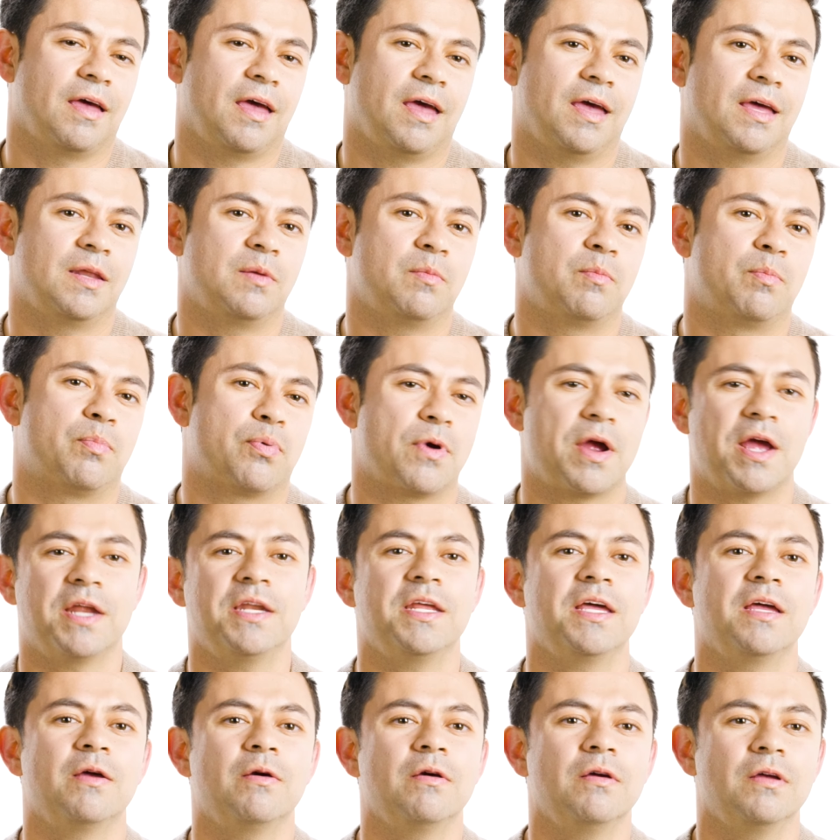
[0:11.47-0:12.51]
And
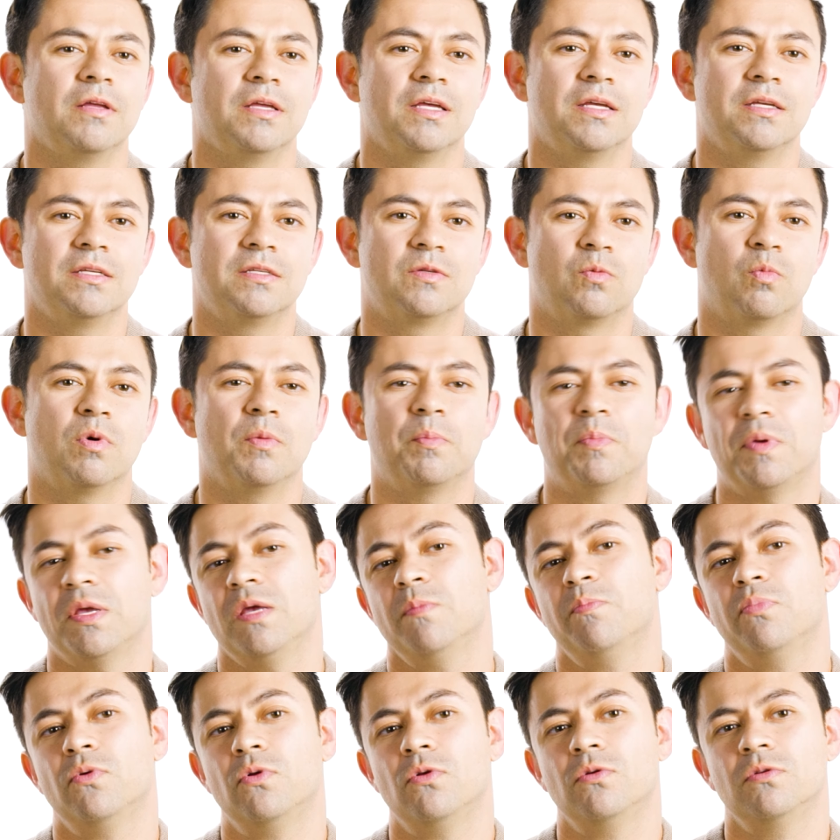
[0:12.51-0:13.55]
branding is what
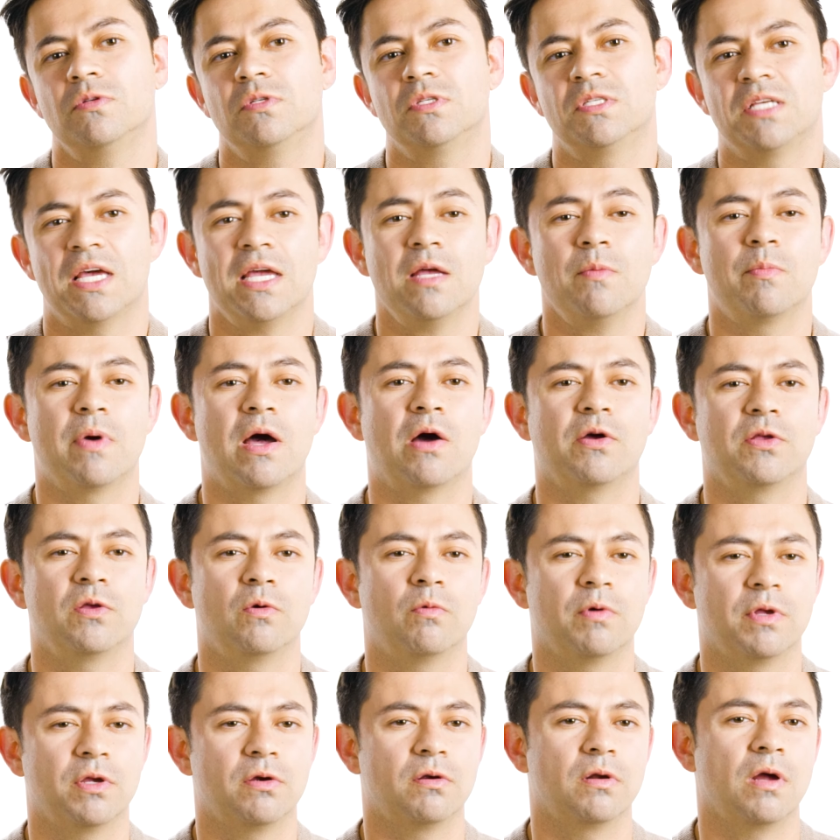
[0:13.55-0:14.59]
people say about you
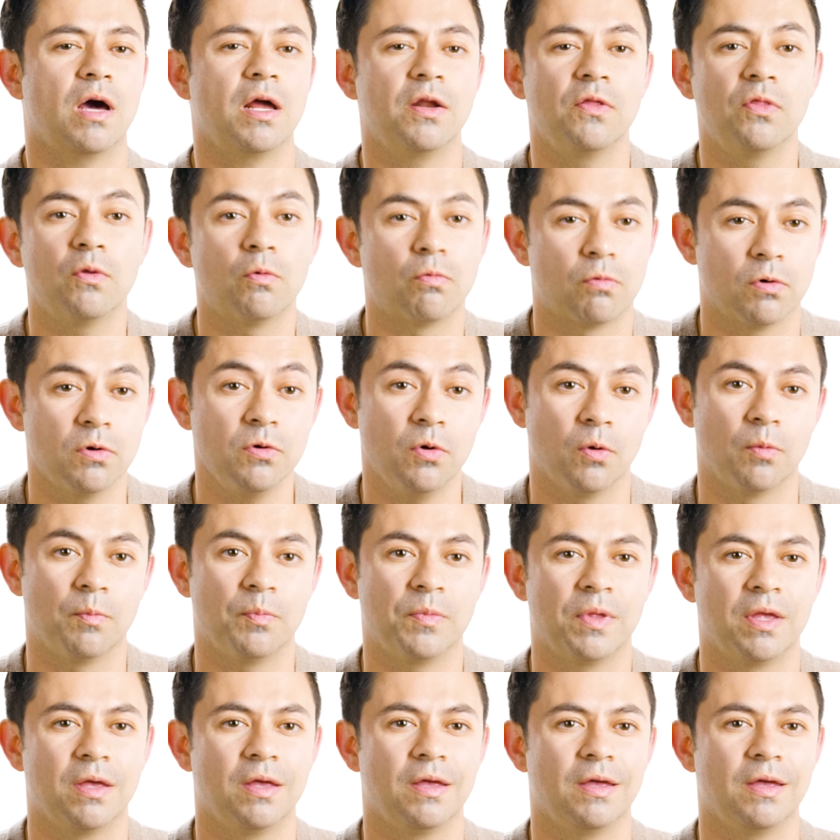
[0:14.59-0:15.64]
when you're not in the room.